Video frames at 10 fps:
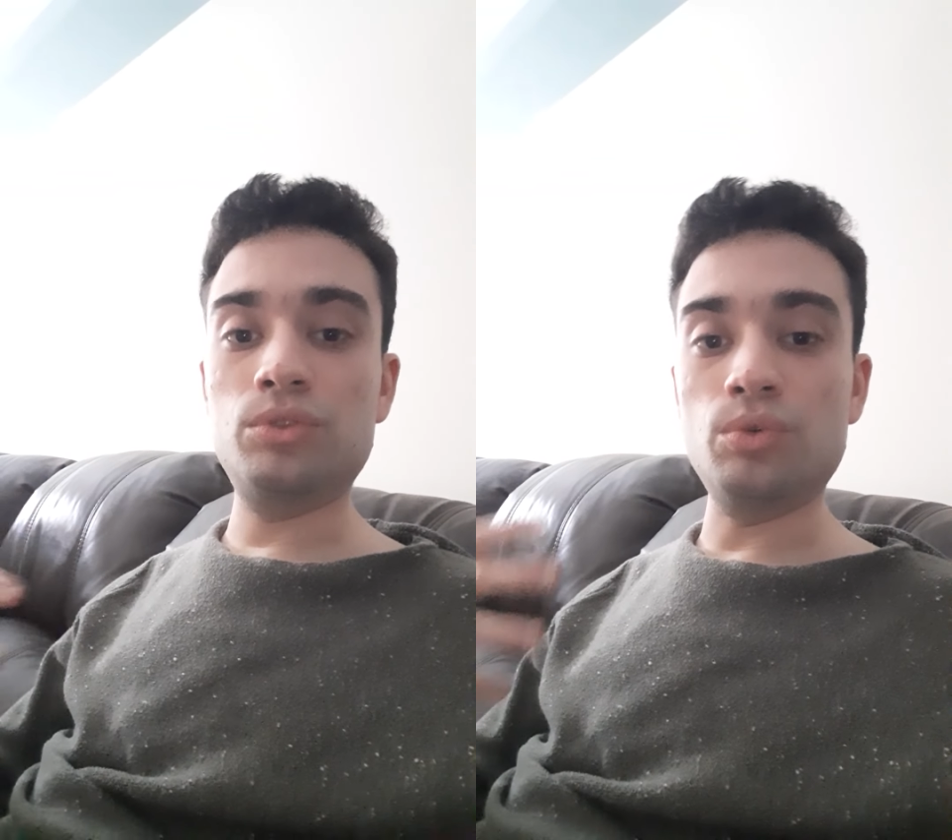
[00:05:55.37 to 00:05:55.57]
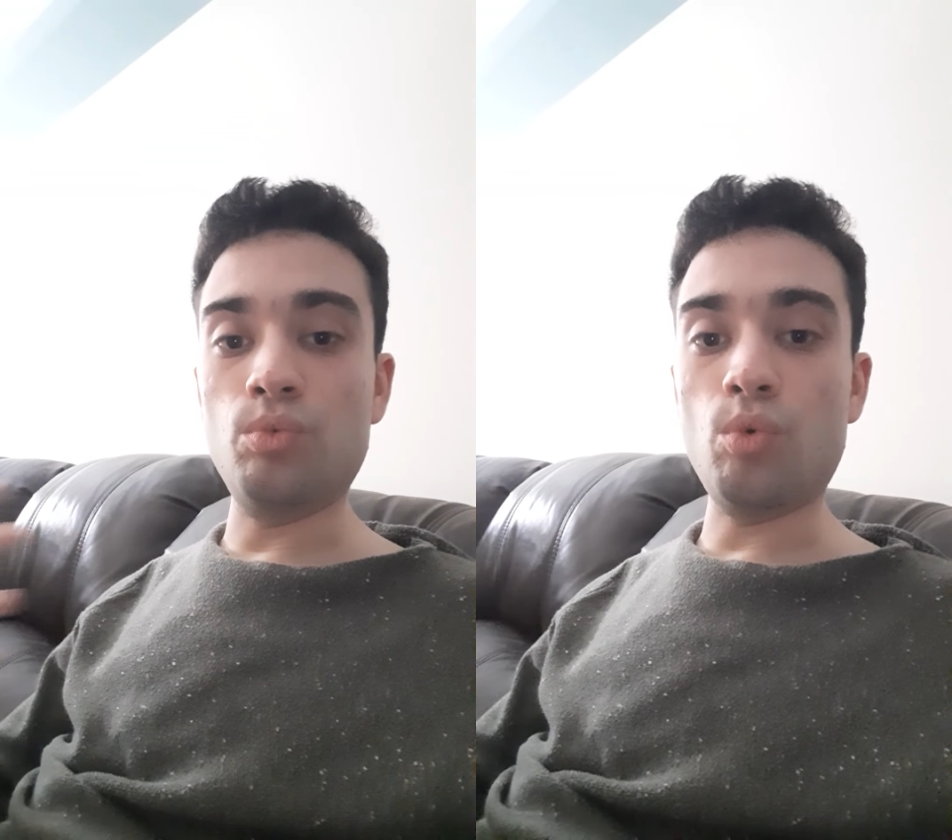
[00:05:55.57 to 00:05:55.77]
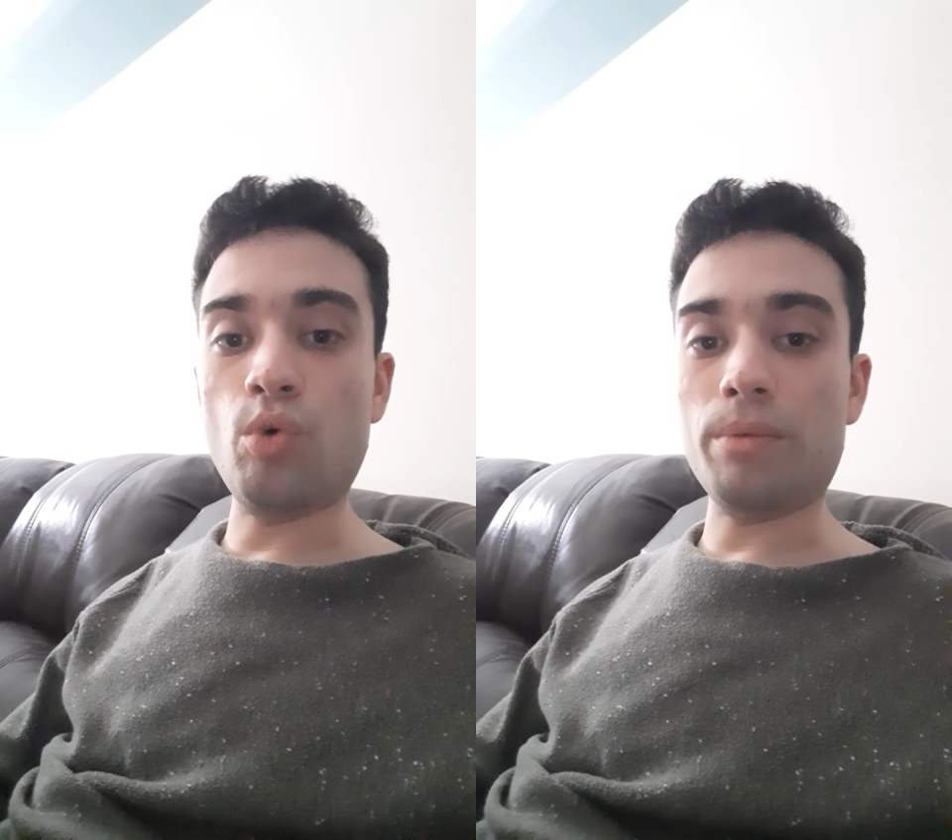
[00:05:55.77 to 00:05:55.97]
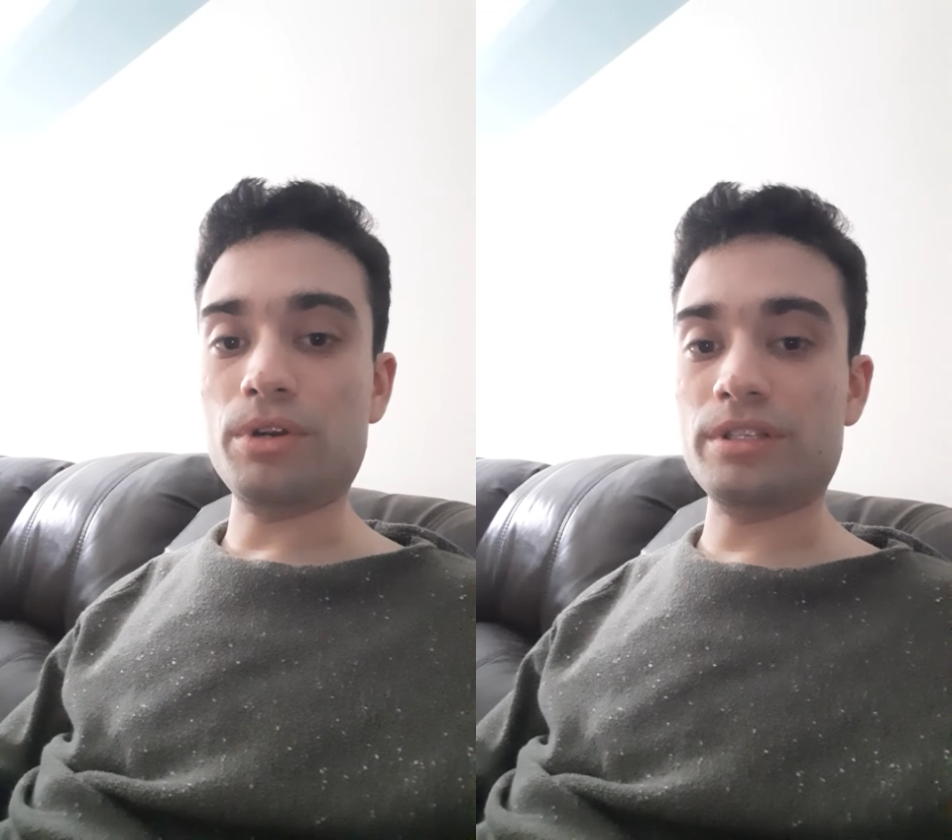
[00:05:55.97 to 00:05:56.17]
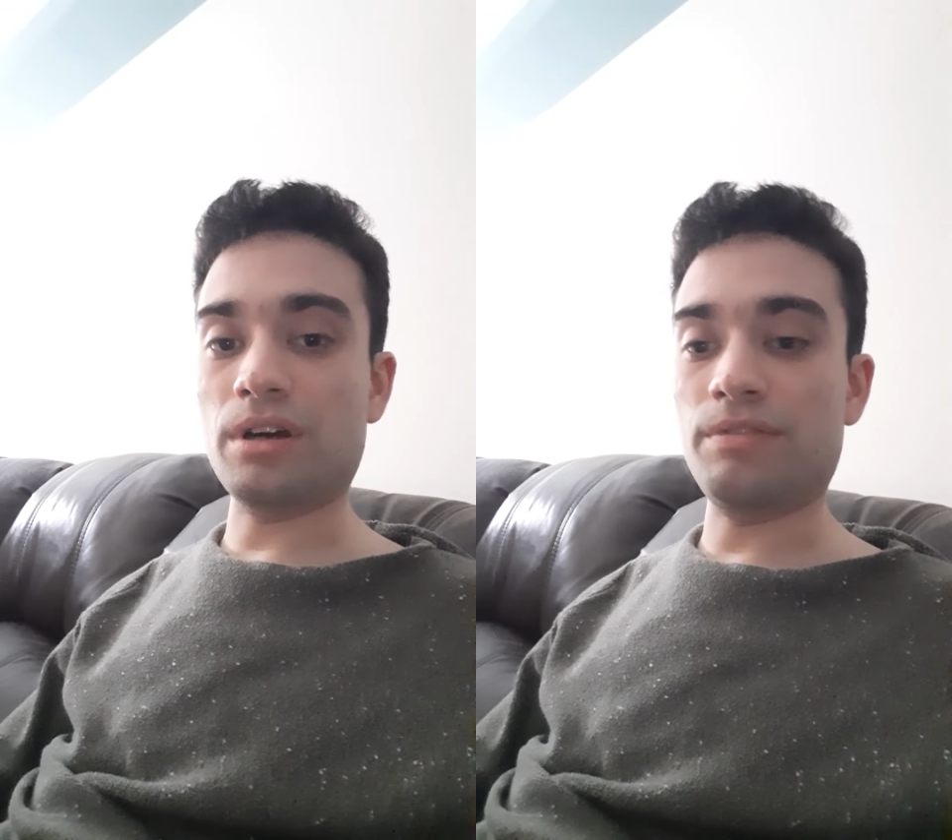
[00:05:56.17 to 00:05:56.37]
to warm
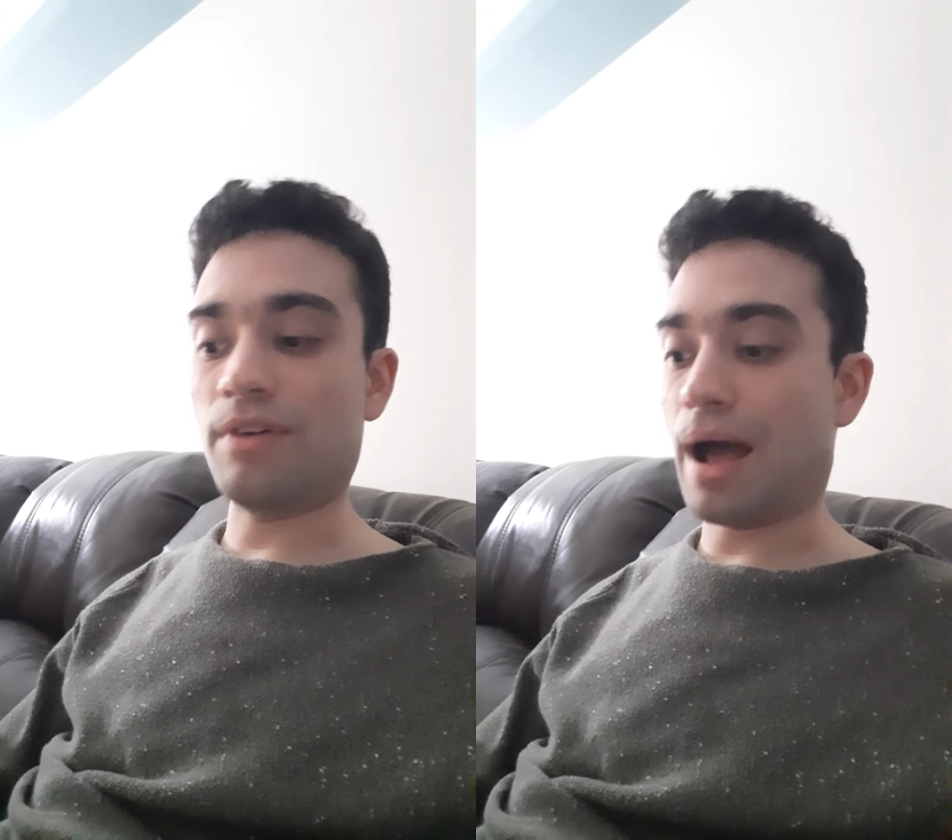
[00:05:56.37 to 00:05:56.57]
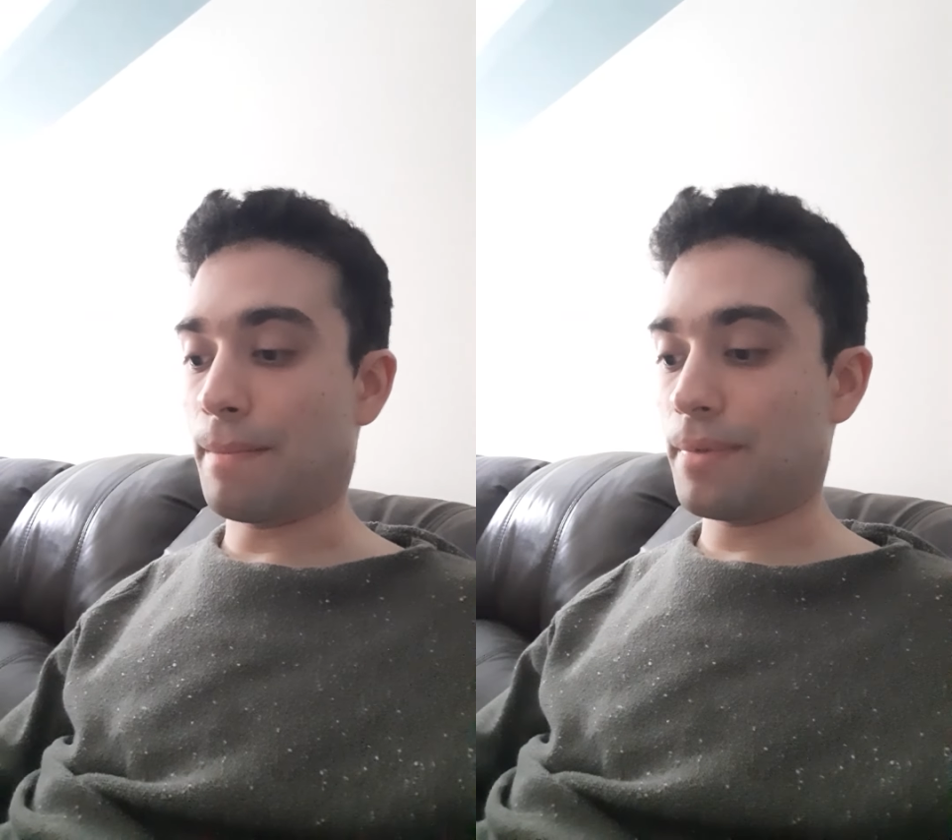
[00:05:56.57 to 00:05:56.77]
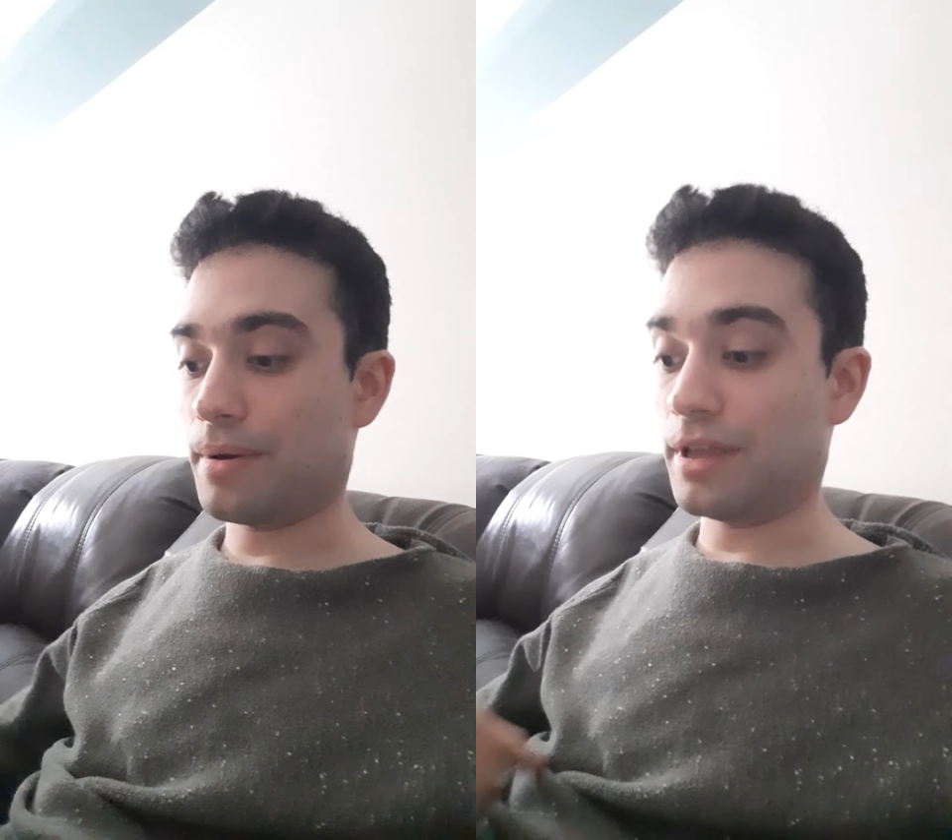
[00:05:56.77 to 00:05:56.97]
yourself up